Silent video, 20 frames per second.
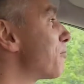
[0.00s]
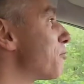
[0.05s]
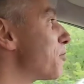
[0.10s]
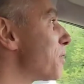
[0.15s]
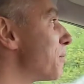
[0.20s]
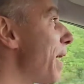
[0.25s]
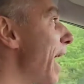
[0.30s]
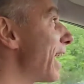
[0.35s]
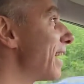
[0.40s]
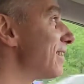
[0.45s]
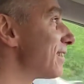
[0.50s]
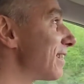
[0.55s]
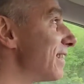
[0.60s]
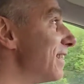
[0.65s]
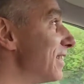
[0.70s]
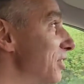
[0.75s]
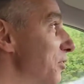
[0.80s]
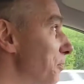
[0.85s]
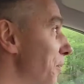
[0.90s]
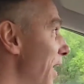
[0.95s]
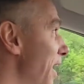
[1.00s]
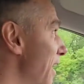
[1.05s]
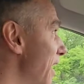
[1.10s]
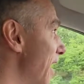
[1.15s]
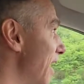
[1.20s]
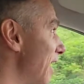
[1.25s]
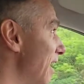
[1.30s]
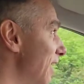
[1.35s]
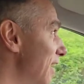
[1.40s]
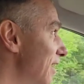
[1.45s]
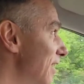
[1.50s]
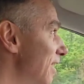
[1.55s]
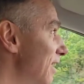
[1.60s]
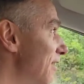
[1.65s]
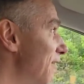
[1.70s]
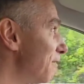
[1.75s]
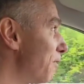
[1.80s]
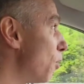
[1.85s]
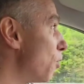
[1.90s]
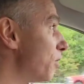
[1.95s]
through the magazines, my
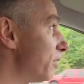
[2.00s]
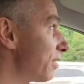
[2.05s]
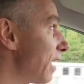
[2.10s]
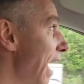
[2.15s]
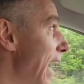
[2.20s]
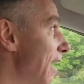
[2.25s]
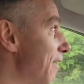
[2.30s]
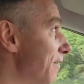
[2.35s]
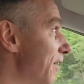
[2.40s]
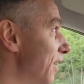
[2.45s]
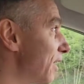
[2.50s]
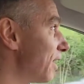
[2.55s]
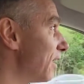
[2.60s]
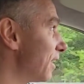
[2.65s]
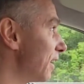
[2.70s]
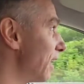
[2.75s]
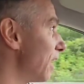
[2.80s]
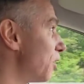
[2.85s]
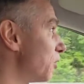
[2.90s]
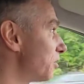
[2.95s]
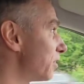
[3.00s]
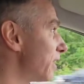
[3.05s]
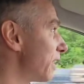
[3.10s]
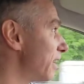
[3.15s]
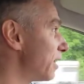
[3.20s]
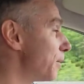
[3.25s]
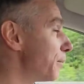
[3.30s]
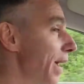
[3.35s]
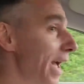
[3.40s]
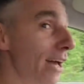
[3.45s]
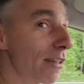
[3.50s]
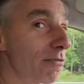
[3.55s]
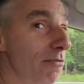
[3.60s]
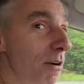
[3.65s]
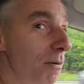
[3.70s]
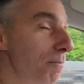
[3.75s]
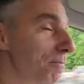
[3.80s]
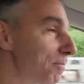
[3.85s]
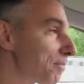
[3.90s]
folks have, sitting in the bathroom.